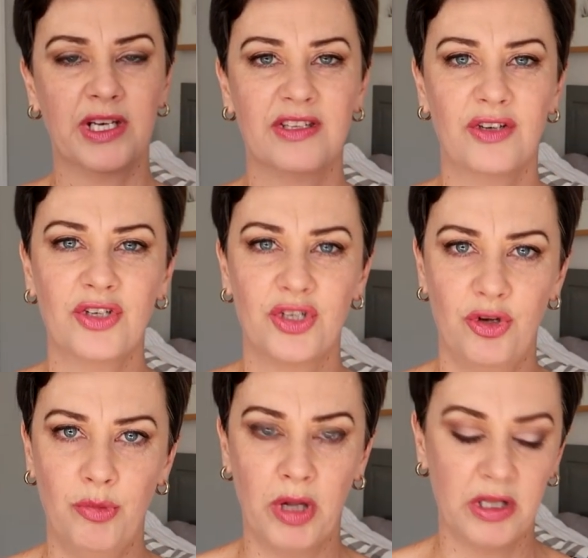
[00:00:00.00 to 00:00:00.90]
but it's not
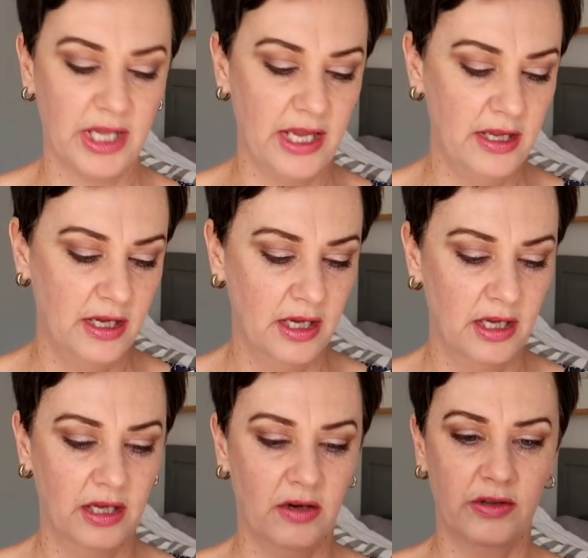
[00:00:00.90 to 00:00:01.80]
too bulky
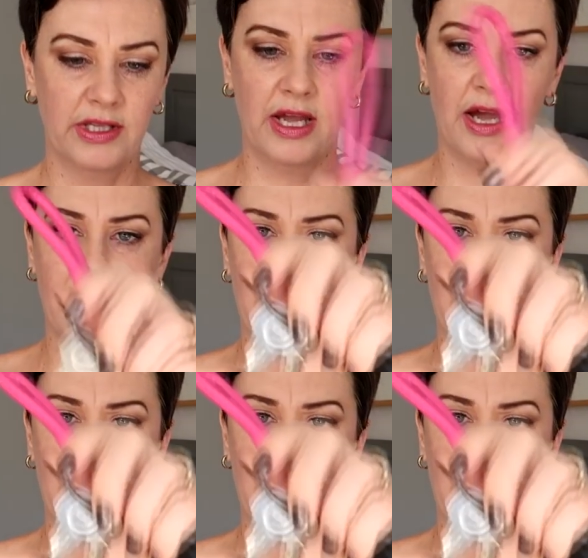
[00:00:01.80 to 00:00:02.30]
on there I